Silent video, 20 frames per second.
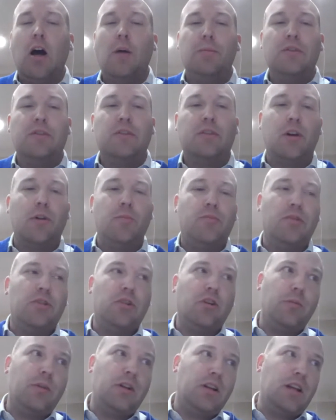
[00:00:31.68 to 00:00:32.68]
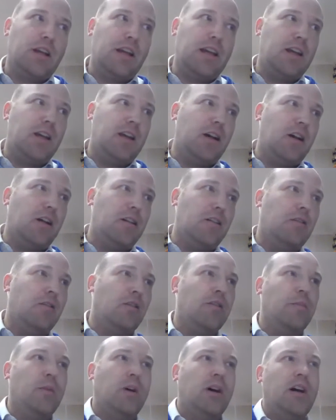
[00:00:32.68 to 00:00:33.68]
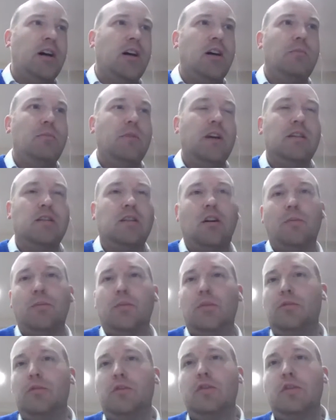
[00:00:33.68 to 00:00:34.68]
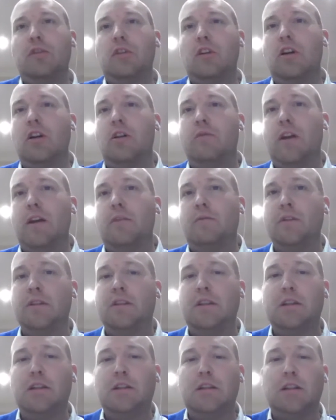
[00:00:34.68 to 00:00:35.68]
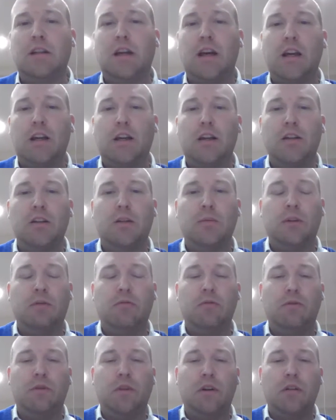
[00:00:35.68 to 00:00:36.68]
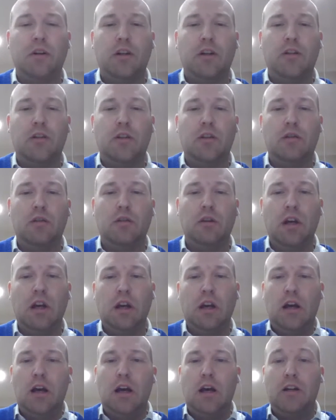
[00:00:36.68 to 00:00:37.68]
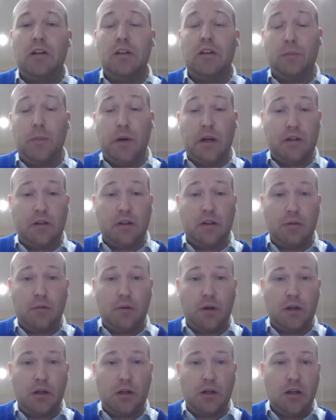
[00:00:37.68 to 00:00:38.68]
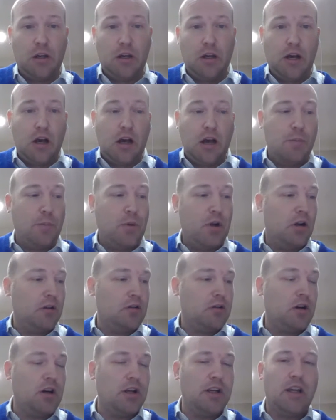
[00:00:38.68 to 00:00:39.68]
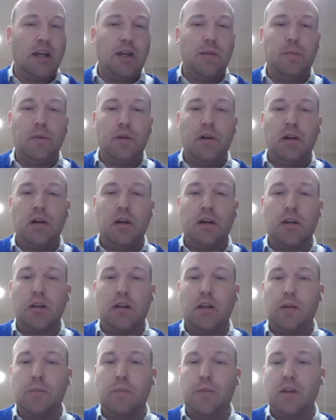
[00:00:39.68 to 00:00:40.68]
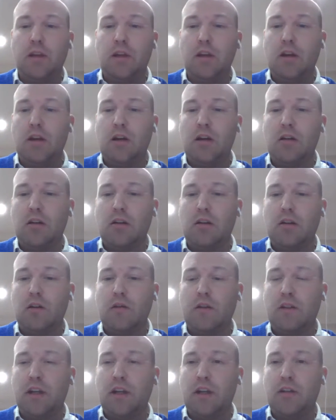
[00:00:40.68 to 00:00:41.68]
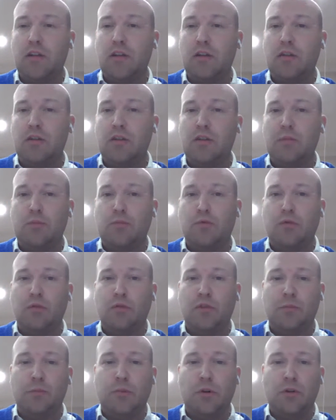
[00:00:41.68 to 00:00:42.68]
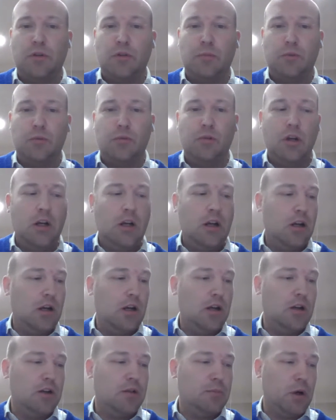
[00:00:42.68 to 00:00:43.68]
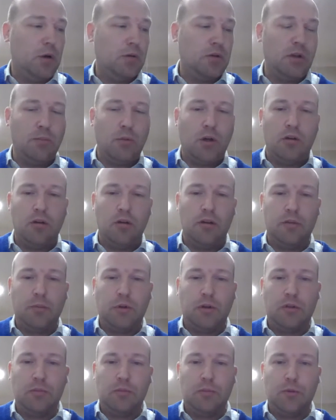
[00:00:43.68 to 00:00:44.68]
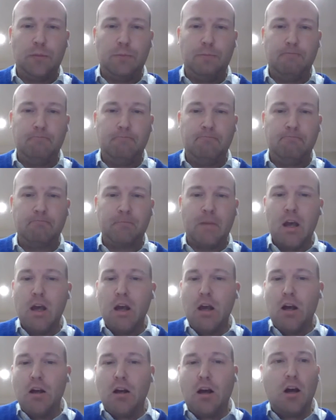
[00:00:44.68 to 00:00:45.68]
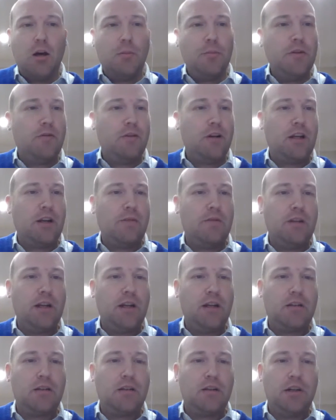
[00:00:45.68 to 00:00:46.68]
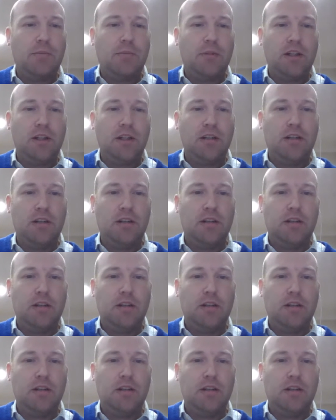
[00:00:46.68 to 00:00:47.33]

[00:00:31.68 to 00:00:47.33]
So predominantly, a lot of my examples references today are going to be referring to the bus network. But I'll try and keep the conversation as broad as possible and as multimodal as possible. If I could have the next slide, please.